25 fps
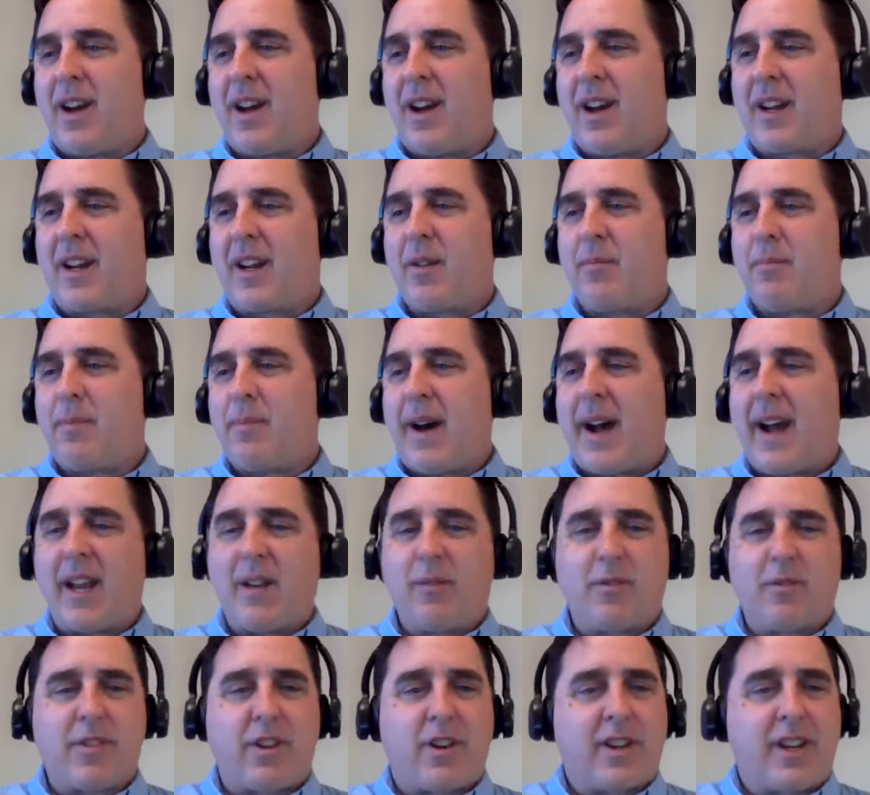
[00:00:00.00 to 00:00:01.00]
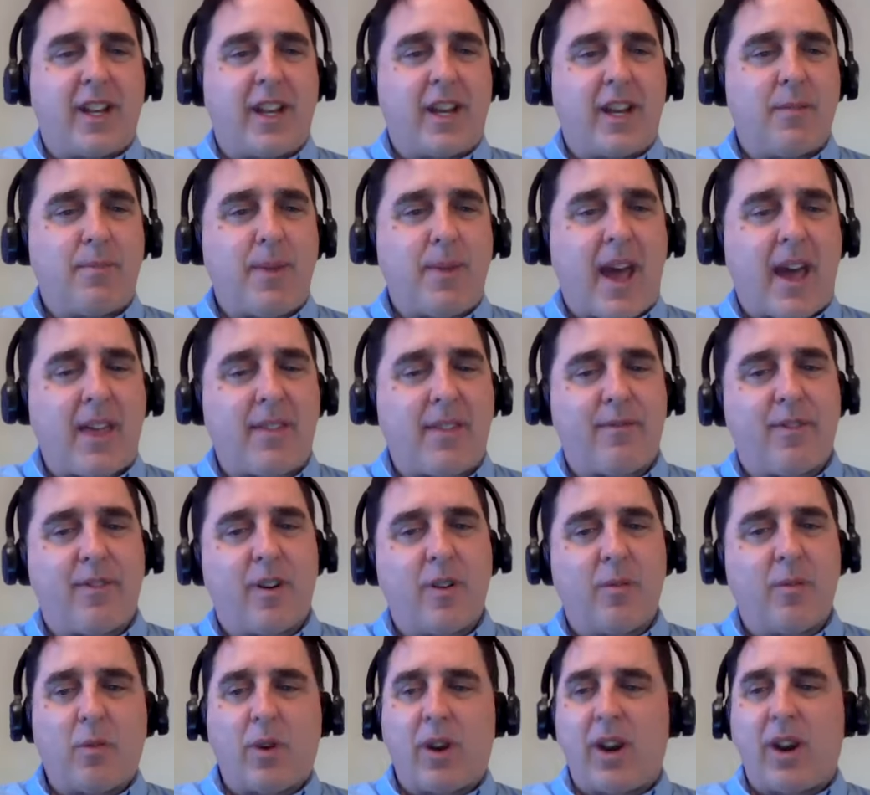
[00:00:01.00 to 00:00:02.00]
uh, combined with our data path
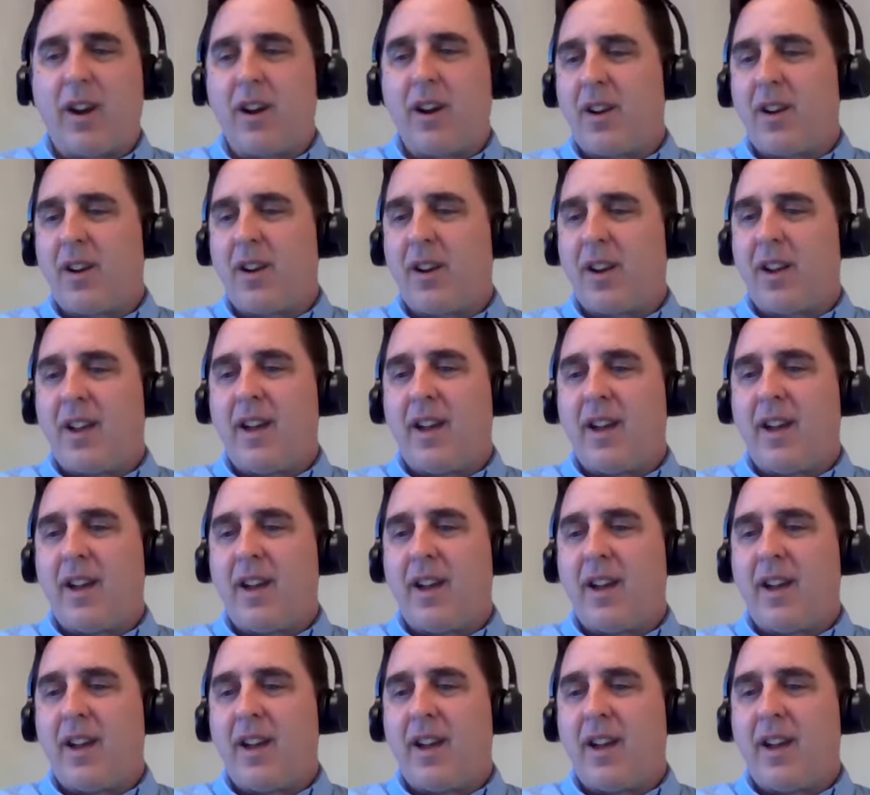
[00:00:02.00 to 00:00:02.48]
firmware,